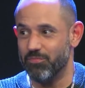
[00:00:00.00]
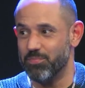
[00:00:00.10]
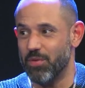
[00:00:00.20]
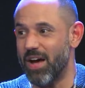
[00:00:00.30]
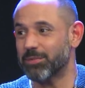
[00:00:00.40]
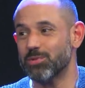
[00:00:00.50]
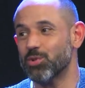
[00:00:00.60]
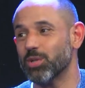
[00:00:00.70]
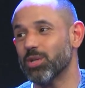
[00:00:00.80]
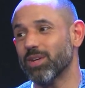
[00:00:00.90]
the, vast
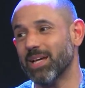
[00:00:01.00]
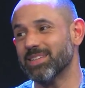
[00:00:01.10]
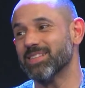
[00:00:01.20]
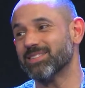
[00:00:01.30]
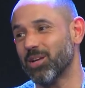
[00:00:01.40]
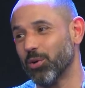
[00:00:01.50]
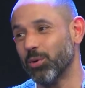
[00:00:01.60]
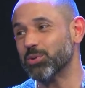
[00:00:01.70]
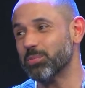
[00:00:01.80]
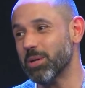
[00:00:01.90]
majority of candidates that are
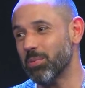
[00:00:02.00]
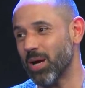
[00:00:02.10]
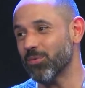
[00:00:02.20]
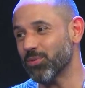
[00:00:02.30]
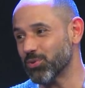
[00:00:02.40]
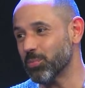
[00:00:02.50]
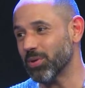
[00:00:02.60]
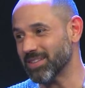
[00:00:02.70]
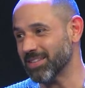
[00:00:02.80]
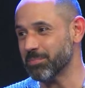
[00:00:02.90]
going to be applying for
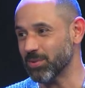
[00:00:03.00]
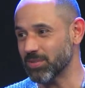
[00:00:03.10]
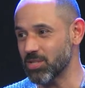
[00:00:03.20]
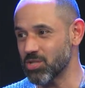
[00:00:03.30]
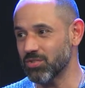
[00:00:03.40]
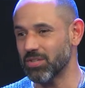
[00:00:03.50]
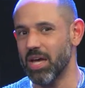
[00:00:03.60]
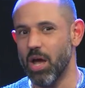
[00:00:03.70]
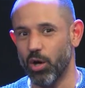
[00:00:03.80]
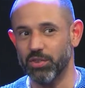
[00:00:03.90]
superintendent positions
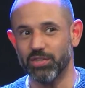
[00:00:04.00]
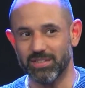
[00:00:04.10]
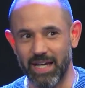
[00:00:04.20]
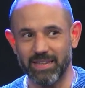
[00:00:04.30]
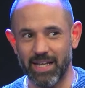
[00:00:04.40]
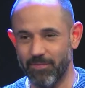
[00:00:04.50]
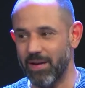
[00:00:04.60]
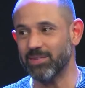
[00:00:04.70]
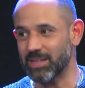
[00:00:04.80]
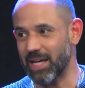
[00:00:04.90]
understand that
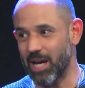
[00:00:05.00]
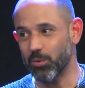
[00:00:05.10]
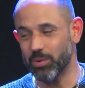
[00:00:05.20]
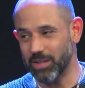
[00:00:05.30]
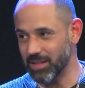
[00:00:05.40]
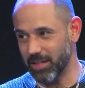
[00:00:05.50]
advancing equity,